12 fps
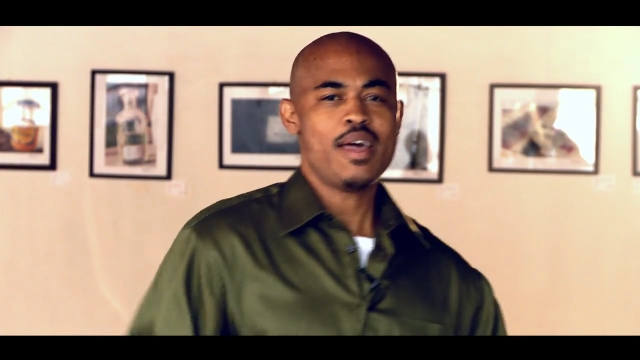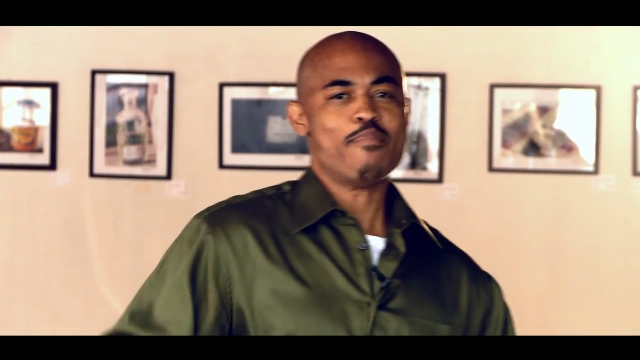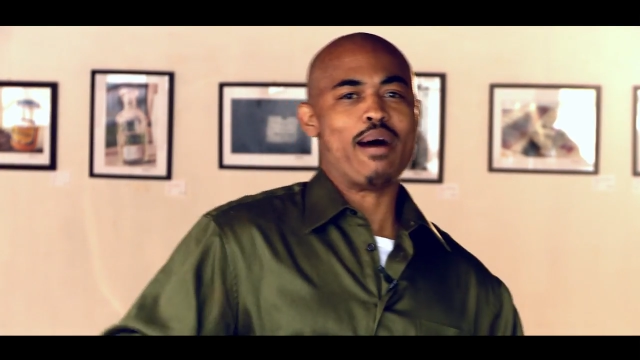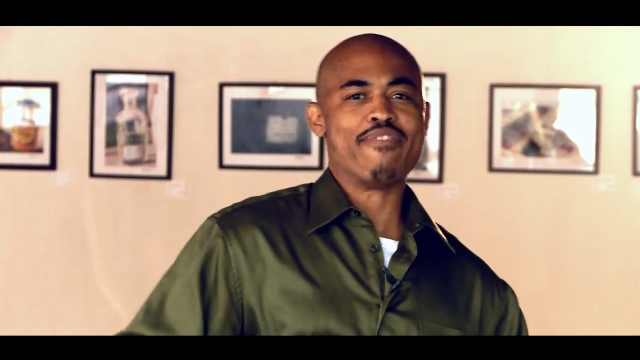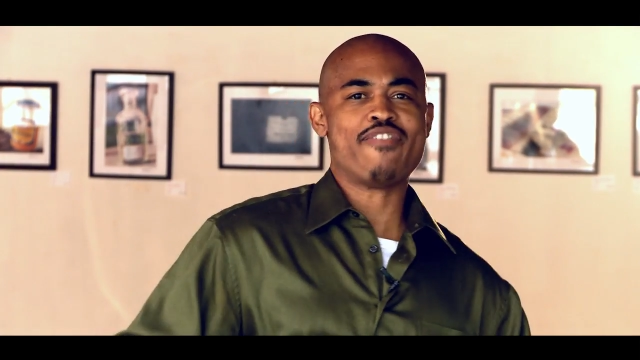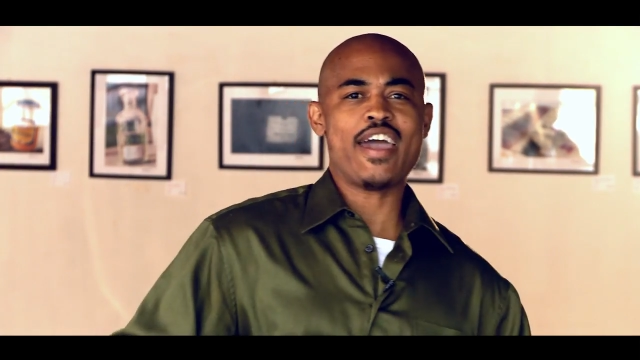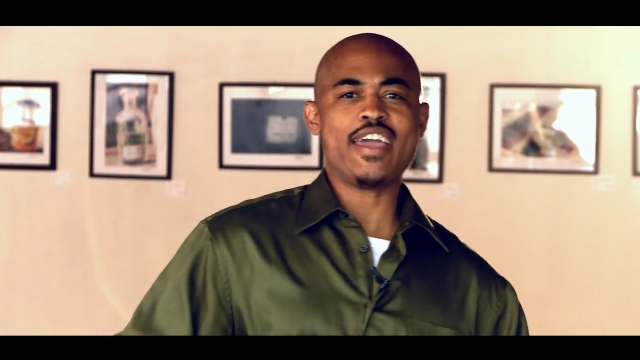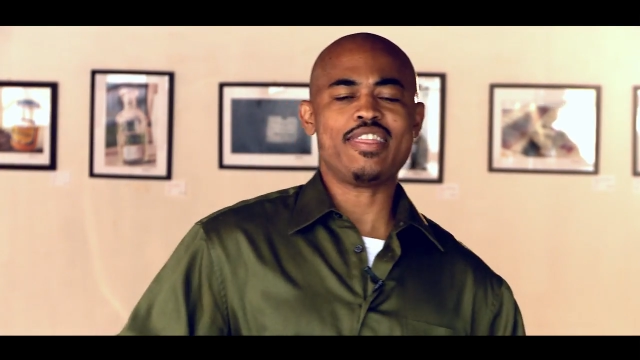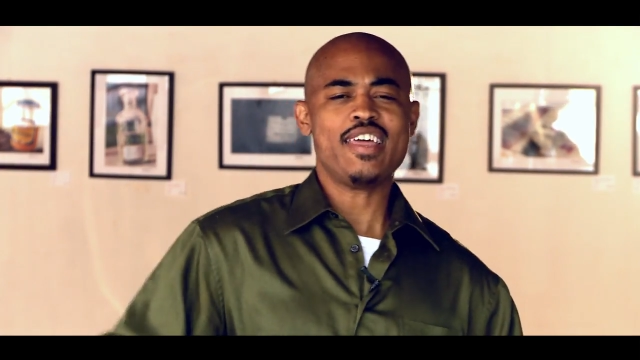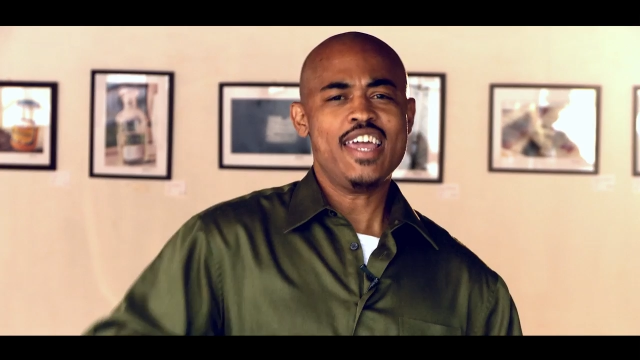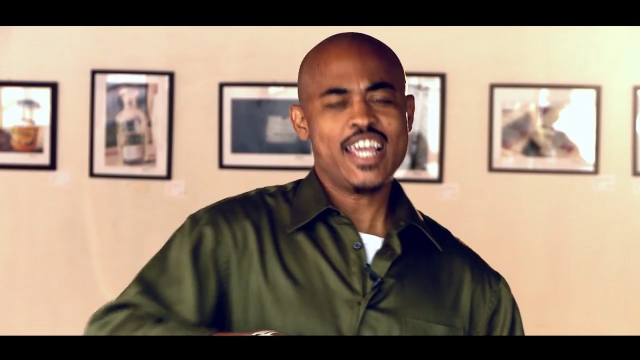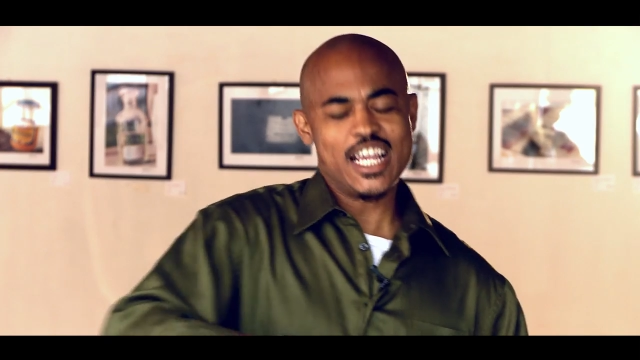My faith
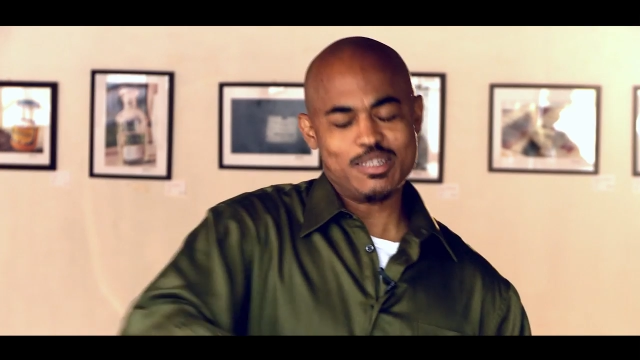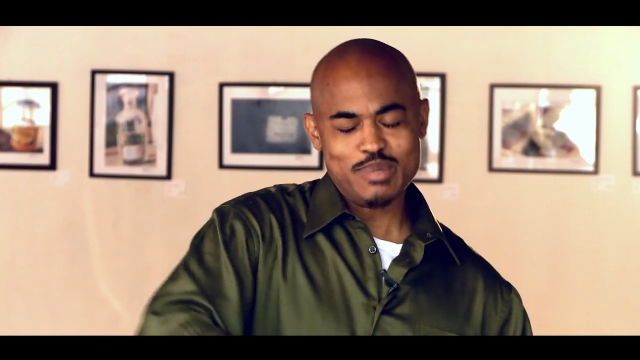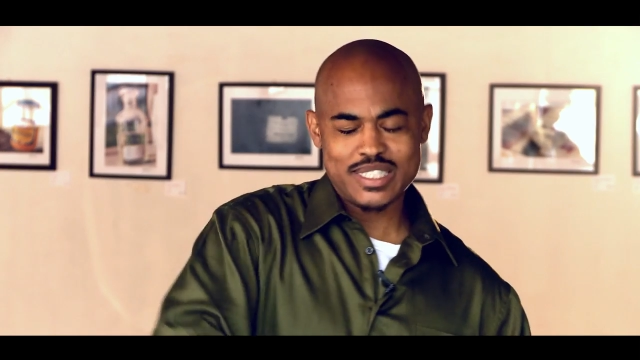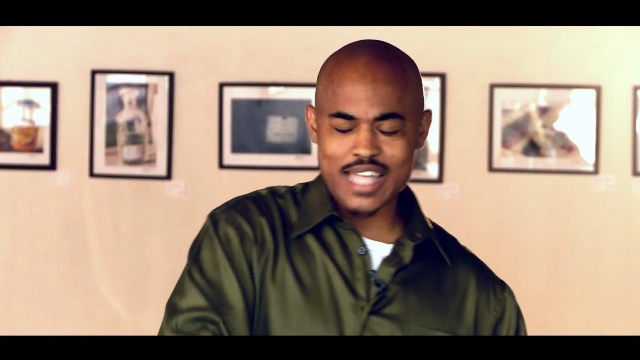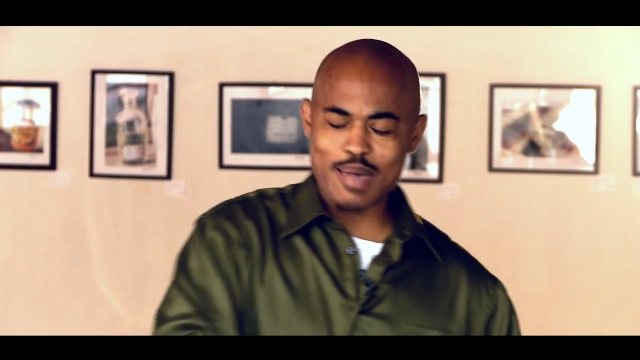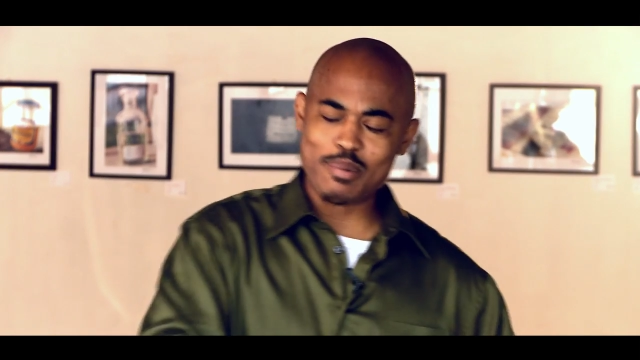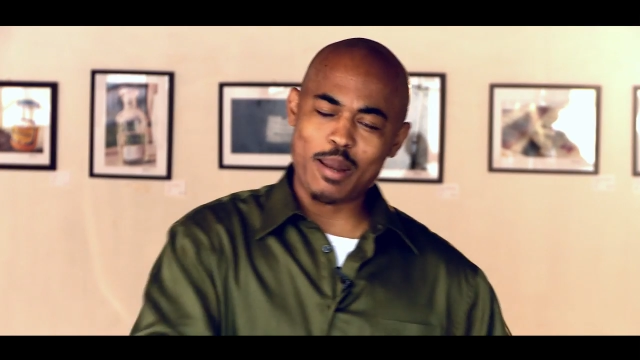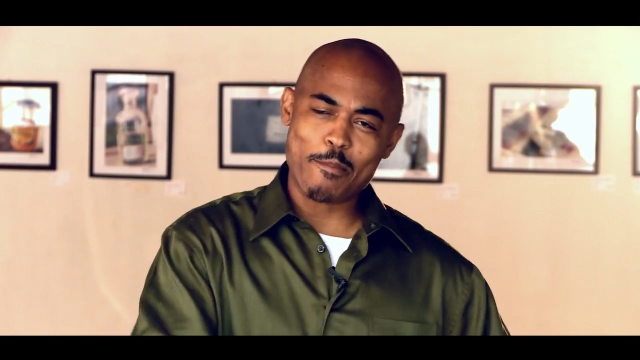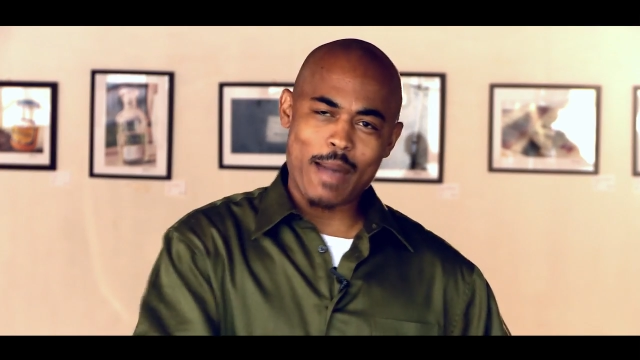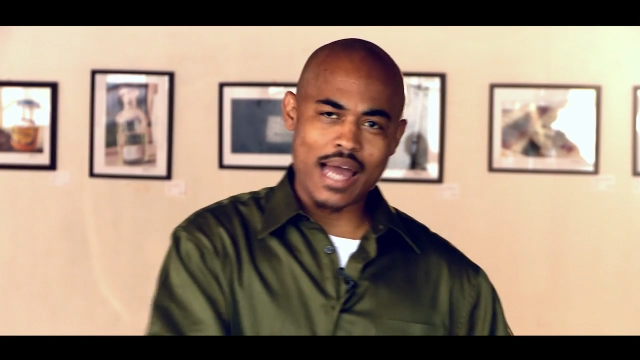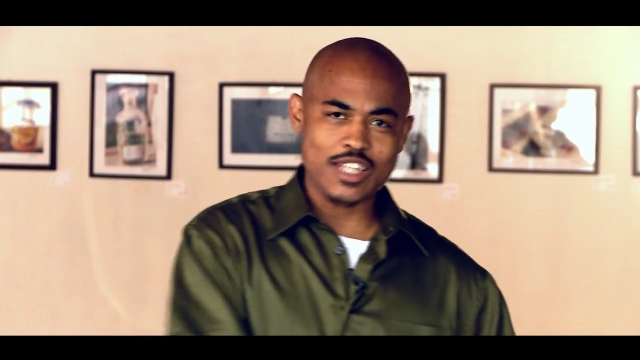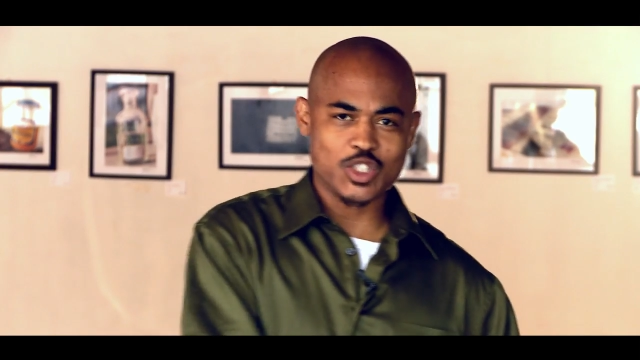keeps me stable and
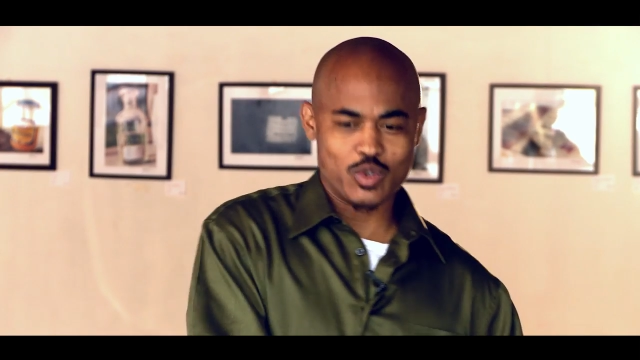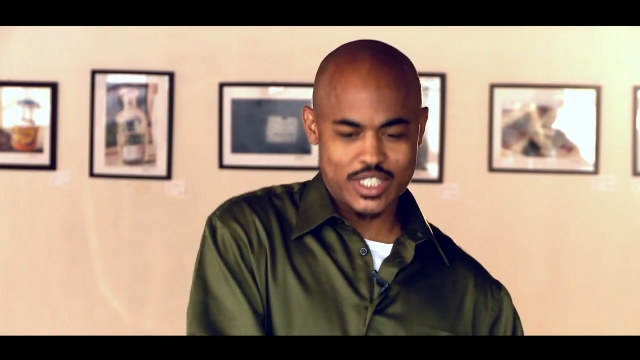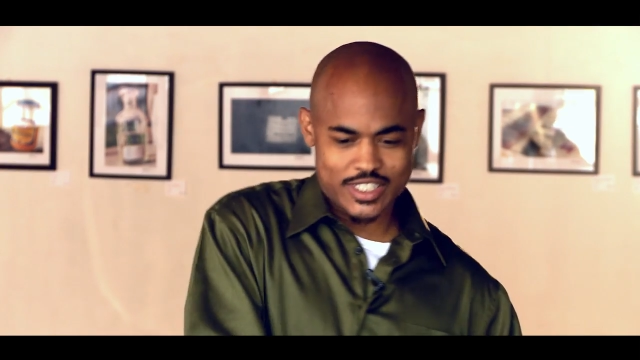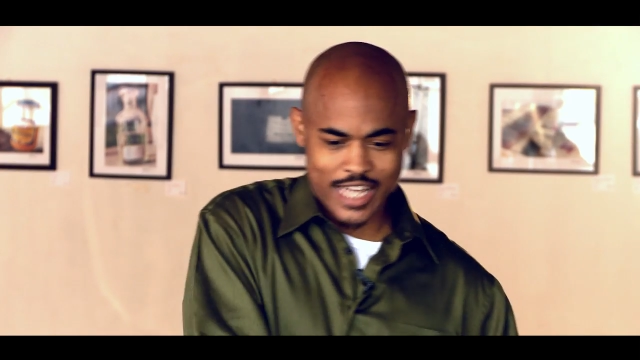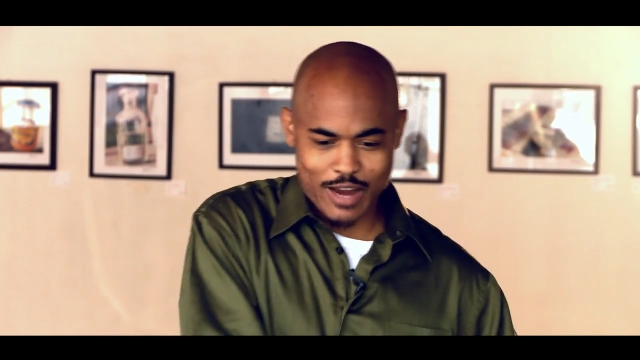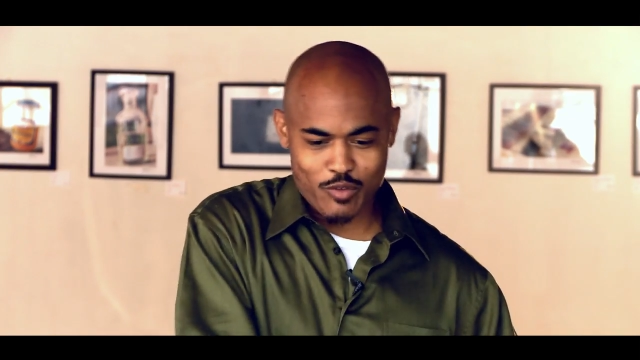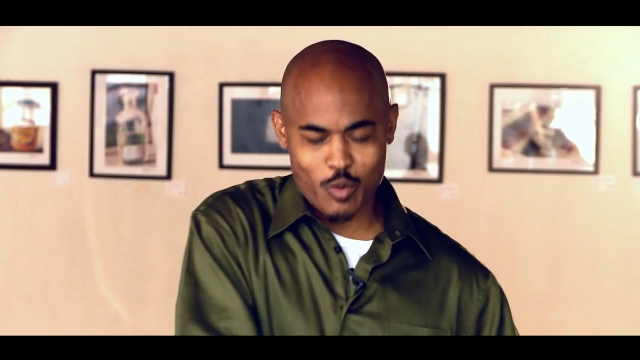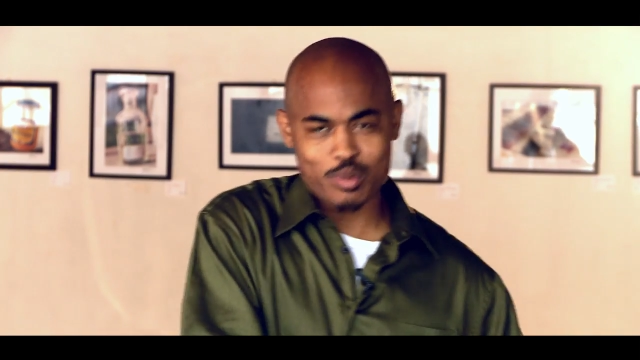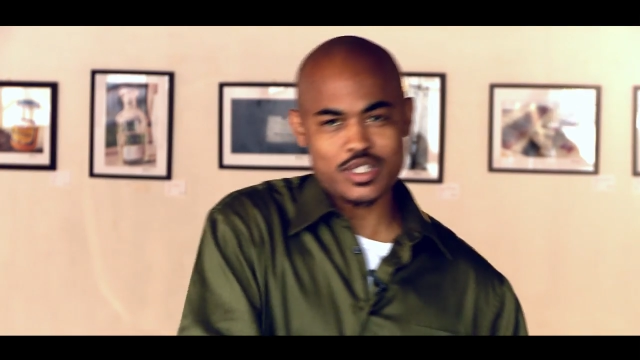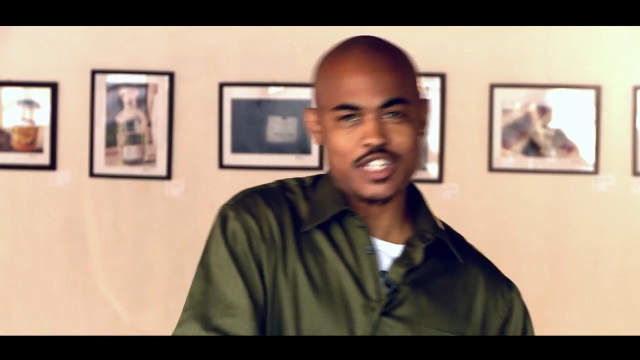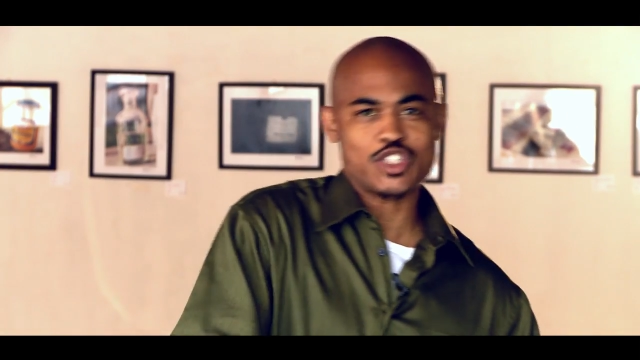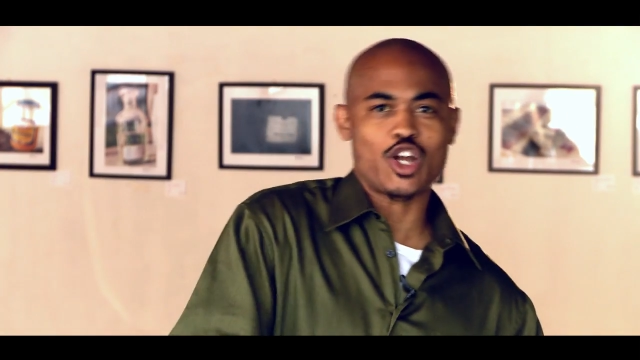balanced on this tightrope
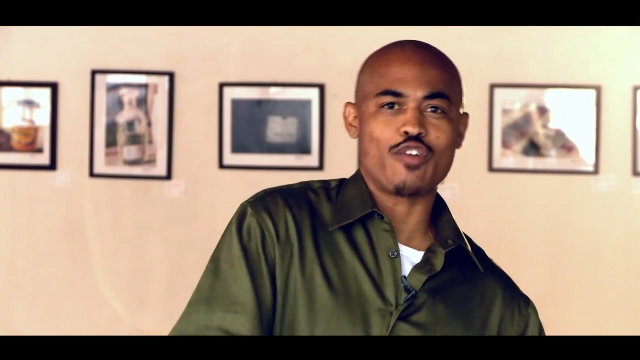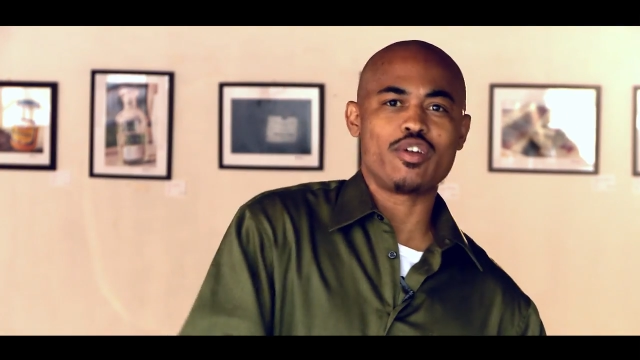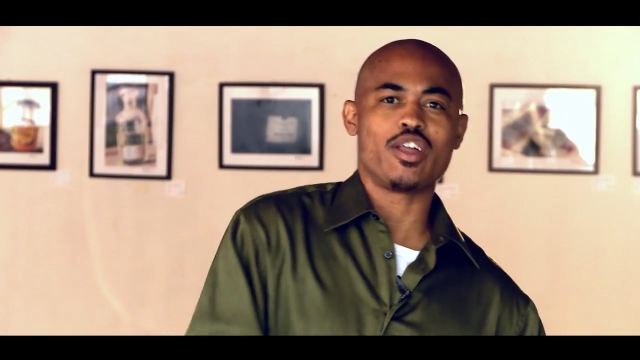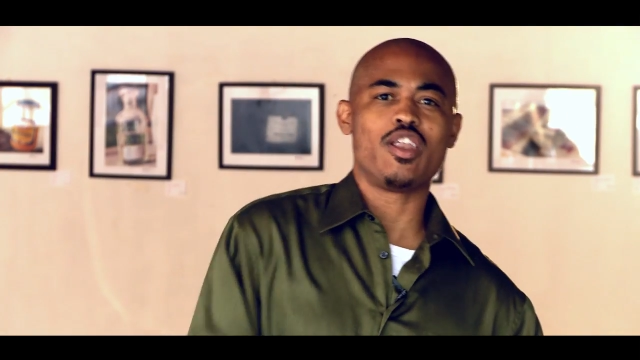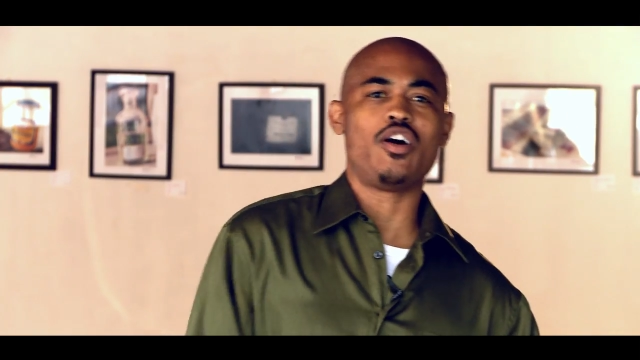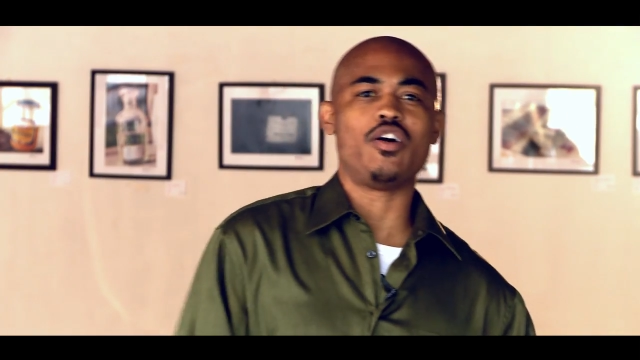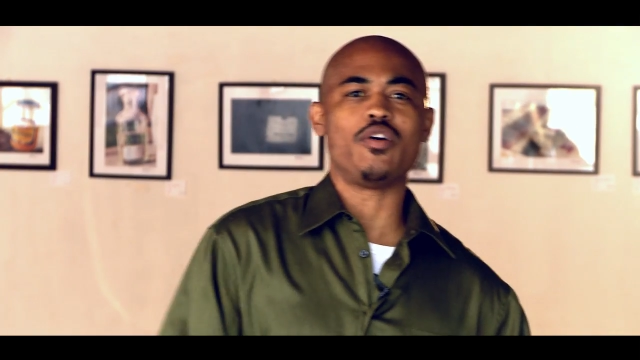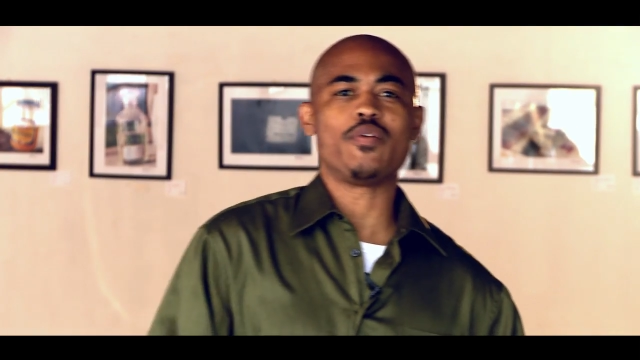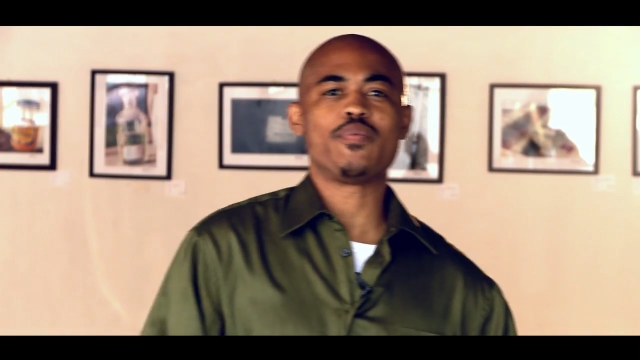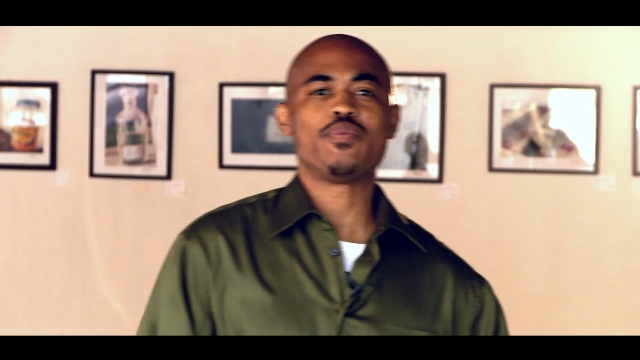as I scurry along.